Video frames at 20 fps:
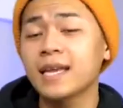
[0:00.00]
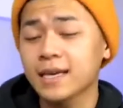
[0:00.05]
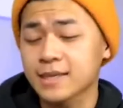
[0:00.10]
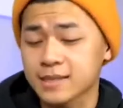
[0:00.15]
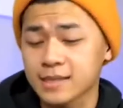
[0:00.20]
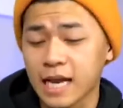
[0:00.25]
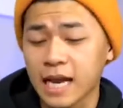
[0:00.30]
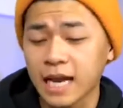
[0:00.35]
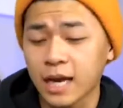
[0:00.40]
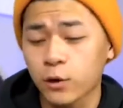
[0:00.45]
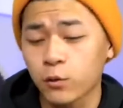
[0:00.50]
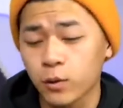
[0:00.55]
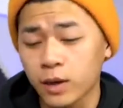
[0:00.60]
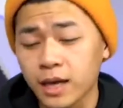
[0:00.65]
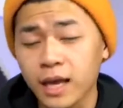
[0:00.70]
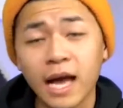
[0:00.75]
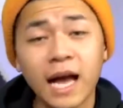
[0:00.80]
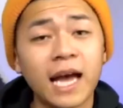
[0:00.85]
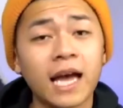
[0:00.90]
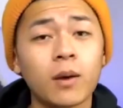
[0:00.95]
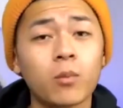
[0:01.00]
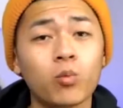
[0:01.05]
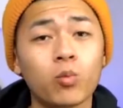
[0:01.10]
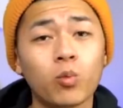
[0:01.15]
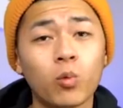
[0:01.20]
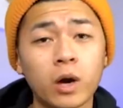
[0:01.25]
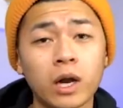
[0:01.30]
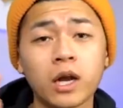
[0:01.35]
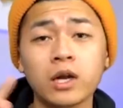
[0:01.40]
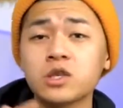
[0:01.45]
yes, I agree, I am
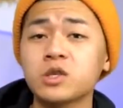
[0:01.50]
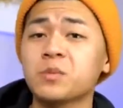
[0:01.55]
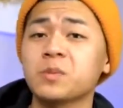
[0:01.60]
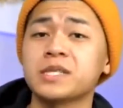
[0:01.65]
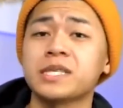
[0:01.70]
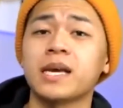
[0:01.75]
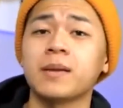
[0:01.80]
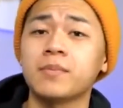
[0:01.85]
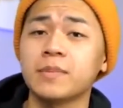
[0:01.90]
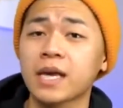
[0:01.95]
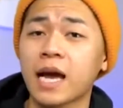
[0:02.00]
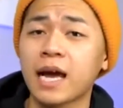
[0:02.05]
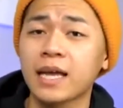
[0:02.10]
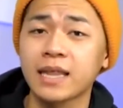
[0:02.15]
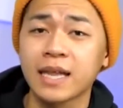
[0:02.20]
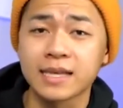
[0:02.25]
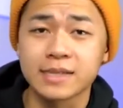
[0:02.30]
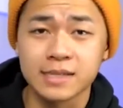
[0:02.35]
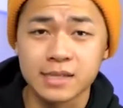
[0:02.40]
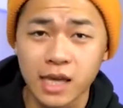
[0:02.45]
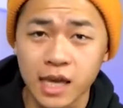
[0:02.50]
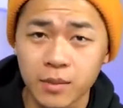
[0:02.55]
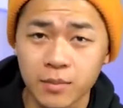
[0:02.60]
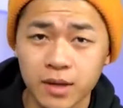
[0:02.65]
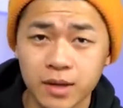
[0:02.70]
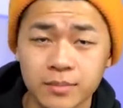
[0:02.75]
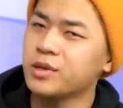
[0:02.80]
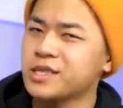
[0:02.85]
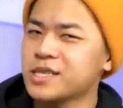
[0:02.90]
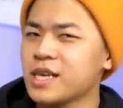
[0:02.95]
100% behind that
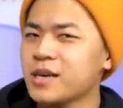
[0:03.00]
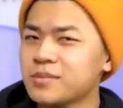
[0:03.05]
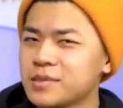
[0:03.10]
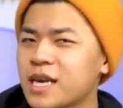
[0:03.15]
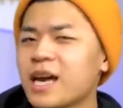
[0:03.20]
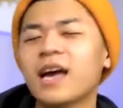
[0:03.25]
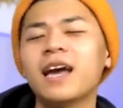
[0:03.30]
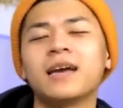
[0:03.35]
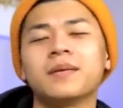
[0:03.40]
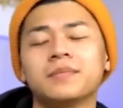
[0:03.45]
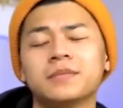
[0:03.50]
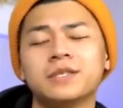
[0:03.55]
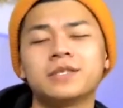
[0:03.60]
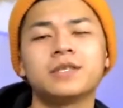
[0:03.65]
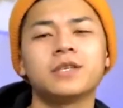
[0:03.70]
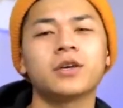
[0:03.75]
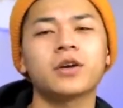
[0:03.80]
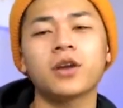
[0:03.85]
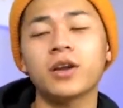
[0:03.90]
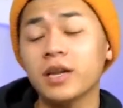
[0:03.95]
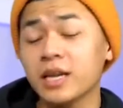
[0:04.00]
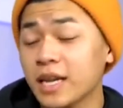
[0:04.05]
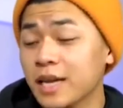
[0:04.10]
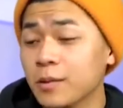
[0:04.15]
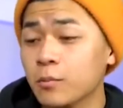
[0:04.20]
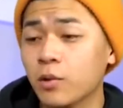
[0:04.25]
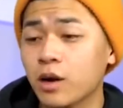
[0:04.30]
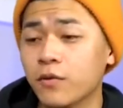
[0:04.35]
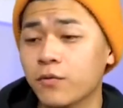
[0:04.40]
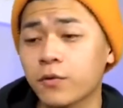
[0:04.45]
statement, but sometimes you're gonna
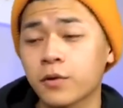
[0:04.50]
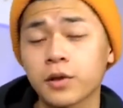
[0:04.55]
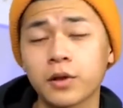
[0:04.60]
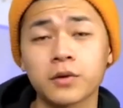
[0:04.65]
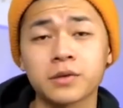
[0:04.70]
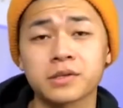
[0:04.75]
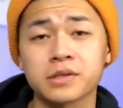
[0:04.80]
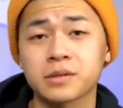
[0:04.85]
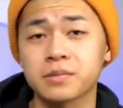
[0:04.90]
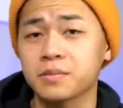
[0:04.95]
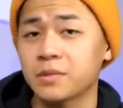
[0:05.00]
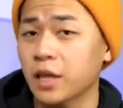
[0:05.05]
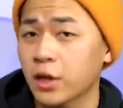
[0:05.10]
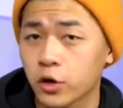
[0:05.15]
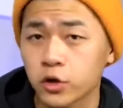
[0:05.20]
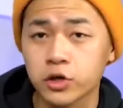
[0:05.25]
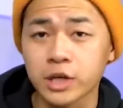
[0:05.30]
need one for those thinner